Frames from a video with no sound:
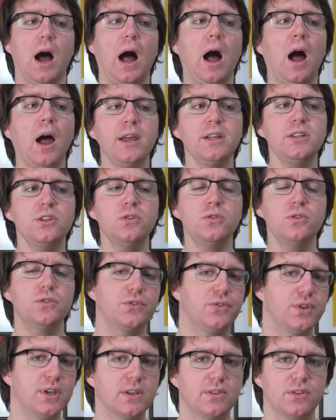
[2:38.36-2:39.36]
I don't
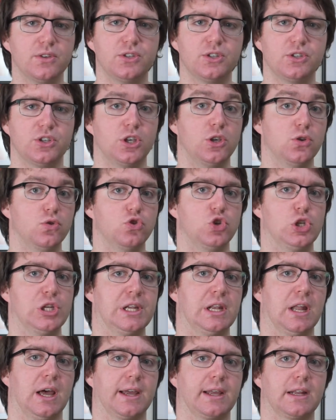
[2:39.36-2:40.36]
think this is
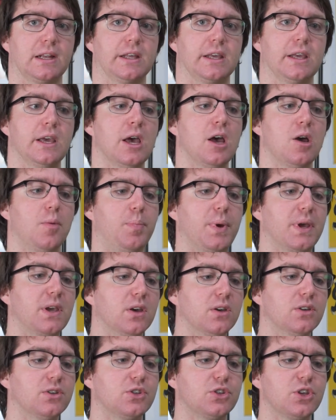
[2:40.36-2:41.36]
hugely likely,
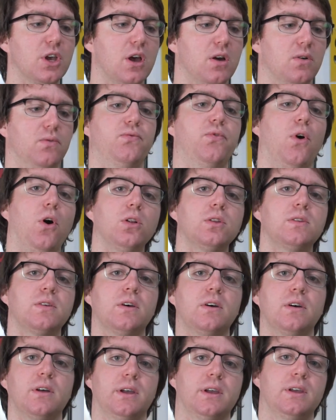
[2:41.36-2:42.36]
because
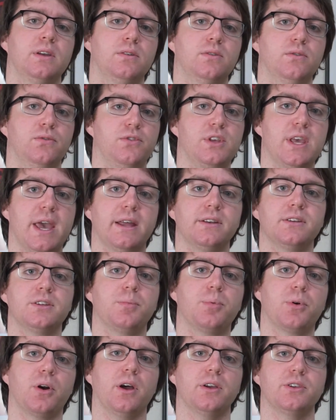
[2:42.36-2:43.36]
Volta in the
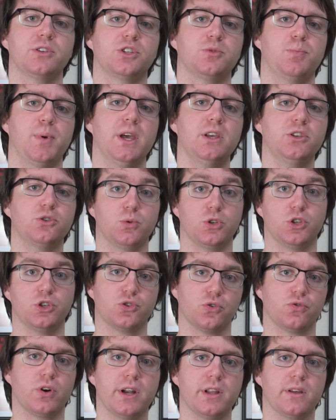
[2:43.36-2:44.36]
enterprise space, which
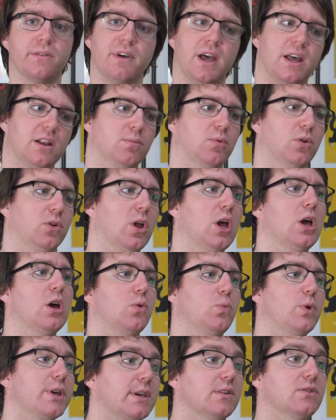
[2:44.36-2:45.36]
is already available,
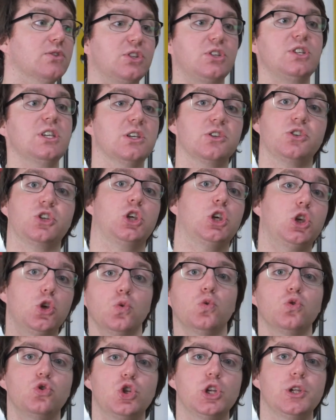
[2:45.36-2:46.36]
we can see is
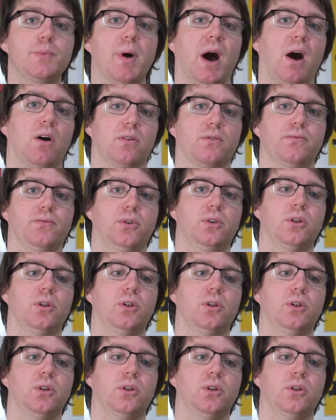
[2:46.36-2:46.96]
hugely powerful.